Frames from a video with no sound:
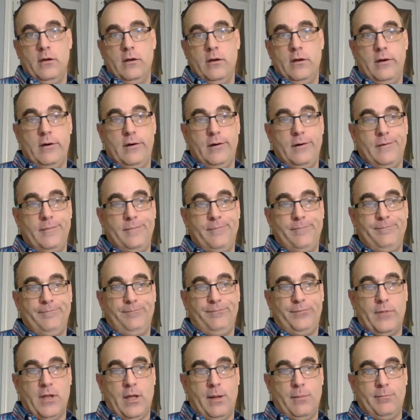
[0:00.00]
Um,
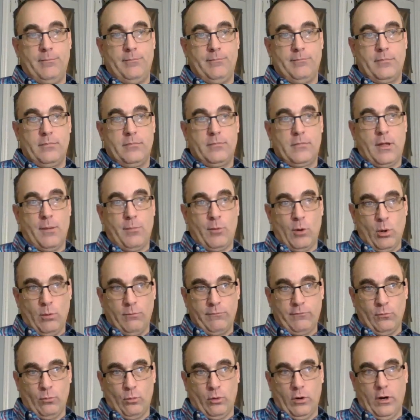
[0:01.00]
I'm coming home
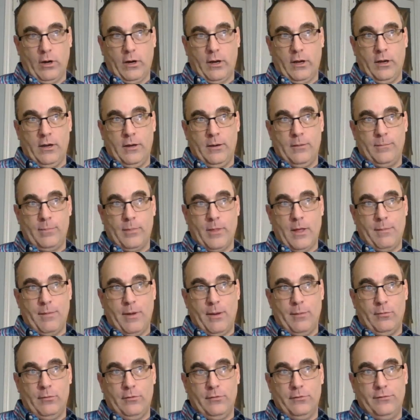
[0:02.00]
from work and I'm
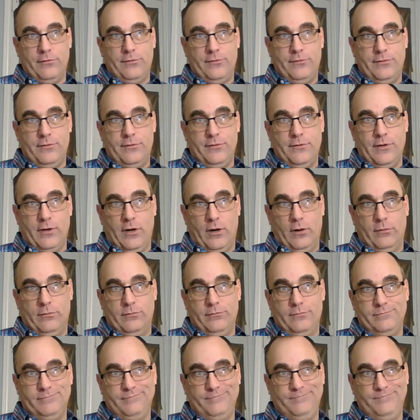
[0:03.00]
able, you know,